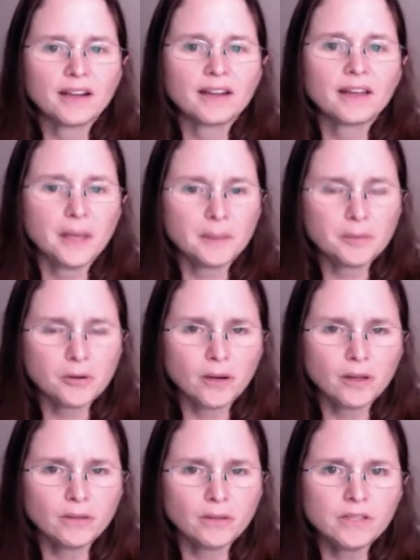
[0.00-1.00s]

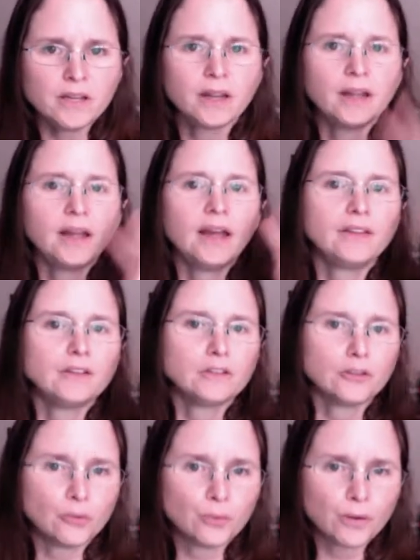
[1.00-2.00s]
Campground and the
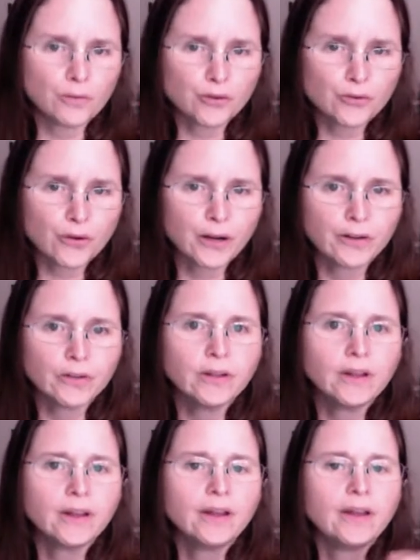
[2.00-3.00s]
Little River Trail.
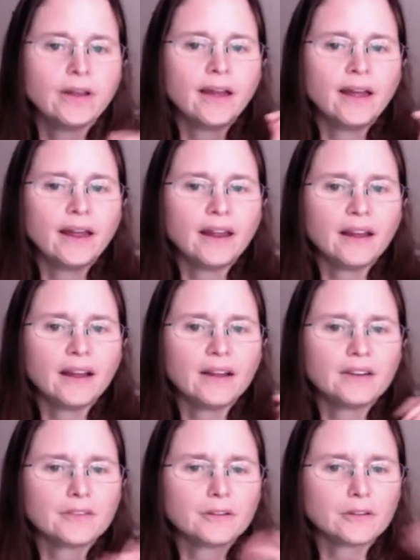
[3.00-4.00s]

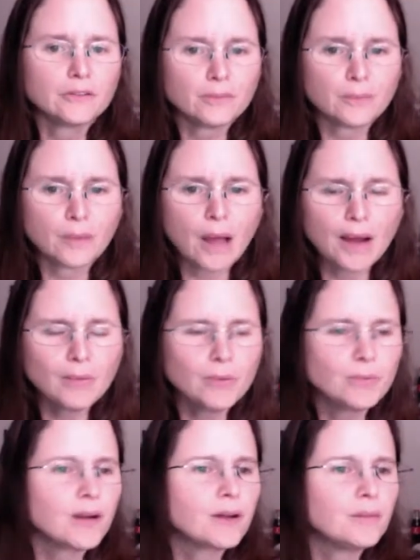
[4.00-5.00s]
And I would
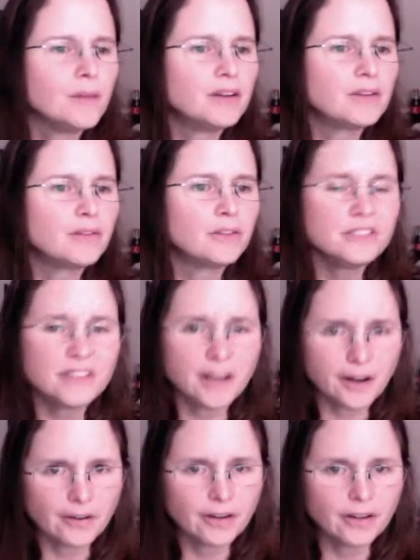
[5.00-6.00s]
recommend this
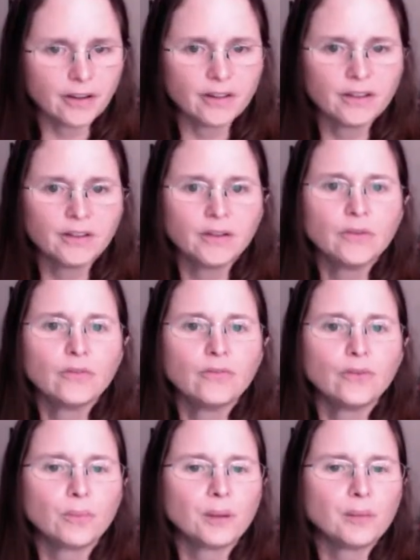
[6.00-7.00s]
area
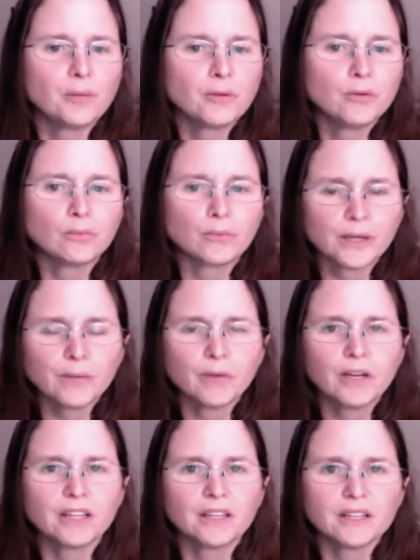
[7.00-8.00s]
for people who really want
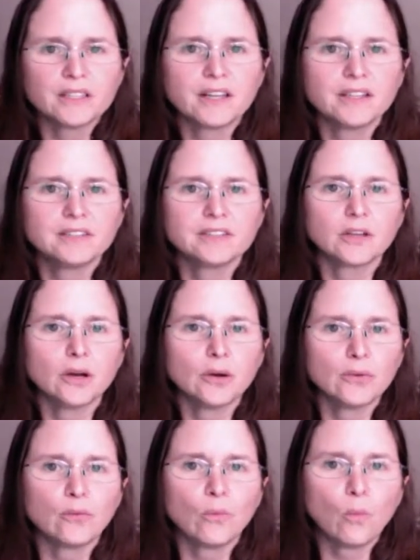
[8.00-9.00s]
to get a taste
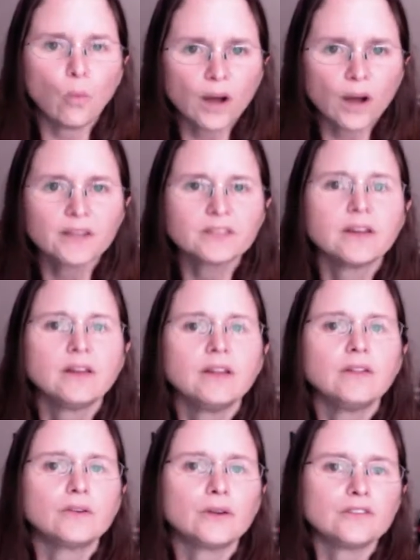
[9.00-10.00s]
of what
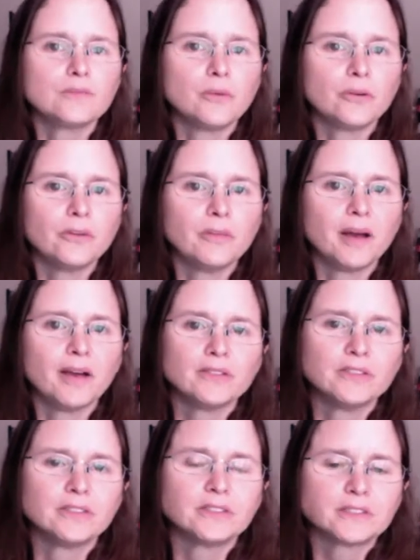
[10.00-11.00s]
Great Smoky
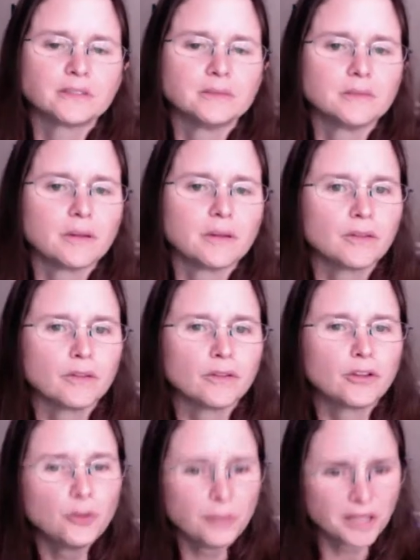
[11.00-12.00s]
Mountains, the
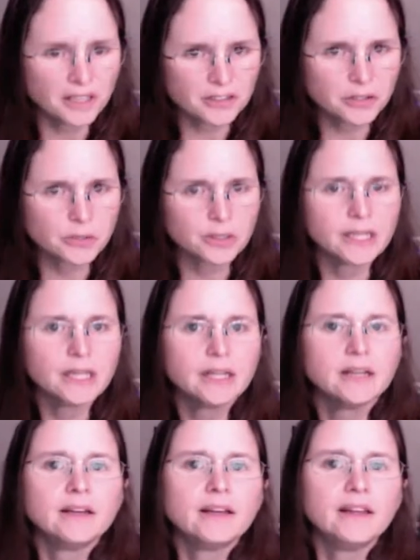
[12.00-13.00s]
human history
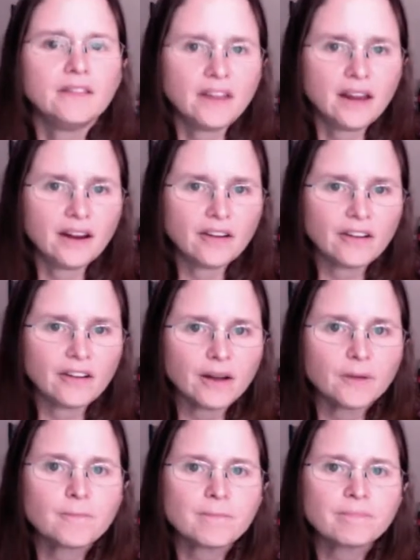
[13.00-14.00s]
in the
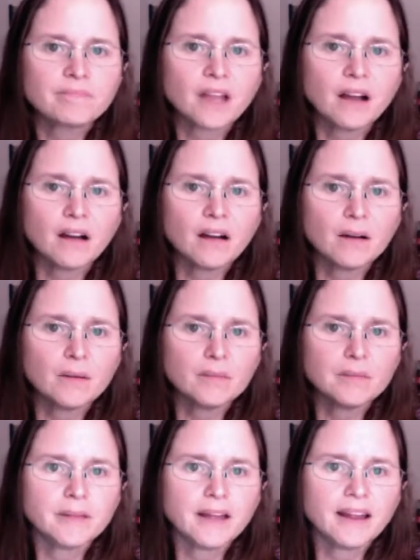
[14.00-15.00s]
area,
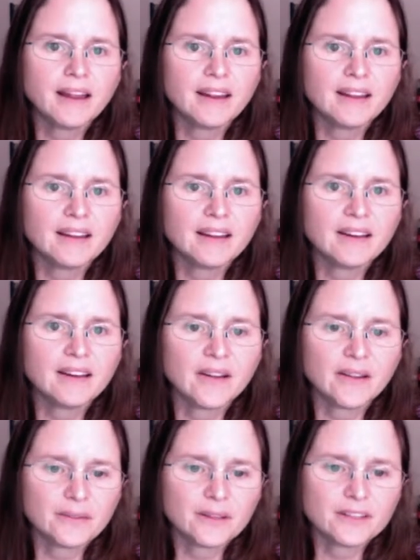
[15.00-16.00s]

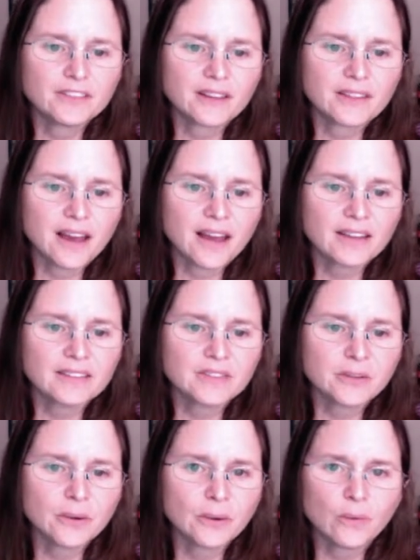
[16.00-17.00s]
and things like that.
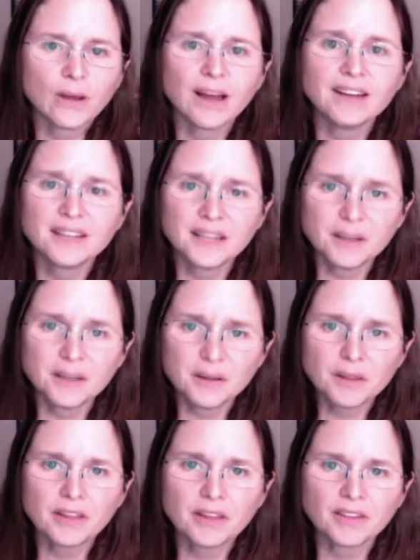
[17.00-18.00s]
So a neat
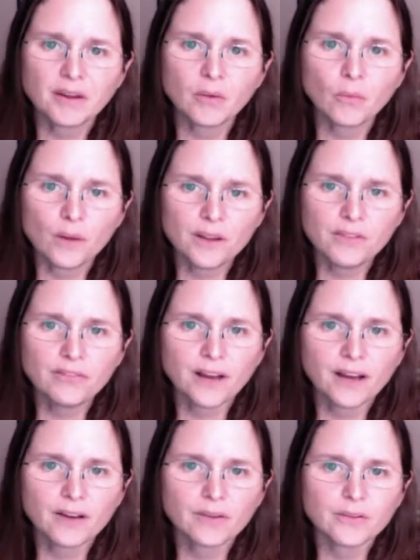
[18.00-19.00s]
thing that we
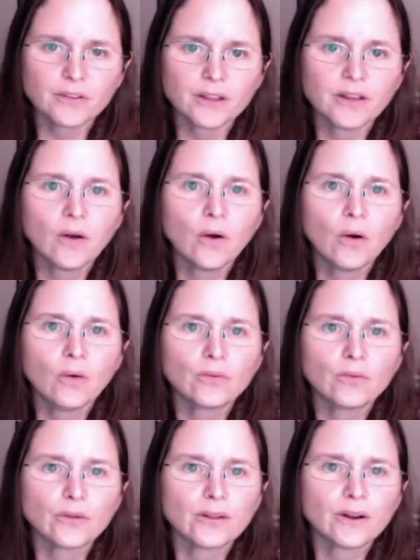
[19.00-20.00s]
found
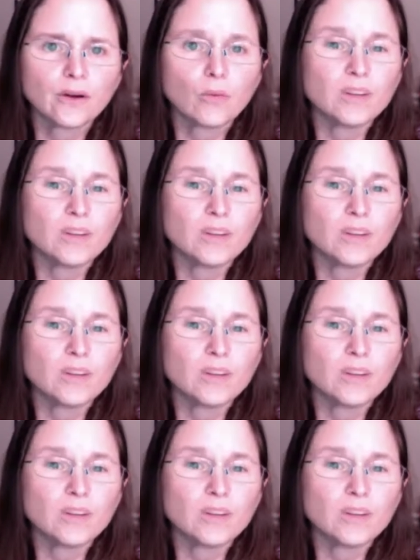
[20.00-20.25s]
over there was